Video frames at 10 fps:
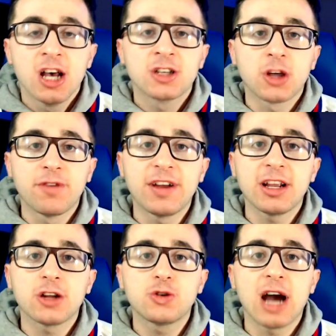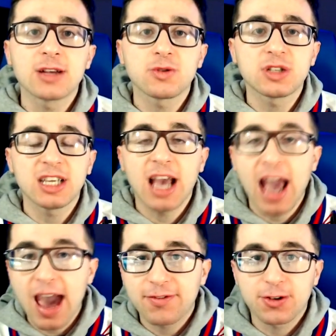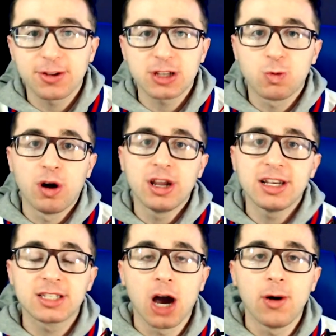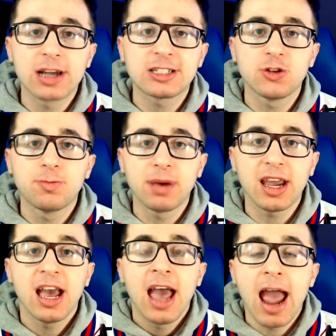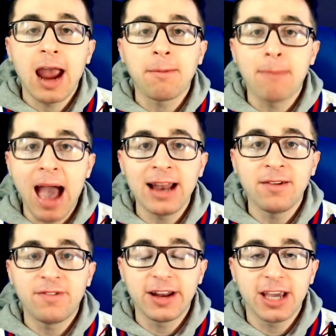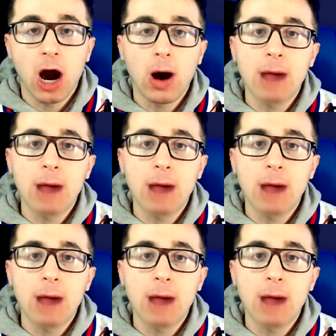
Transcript: So the video that you guys will see after this one is going to be a Madden video,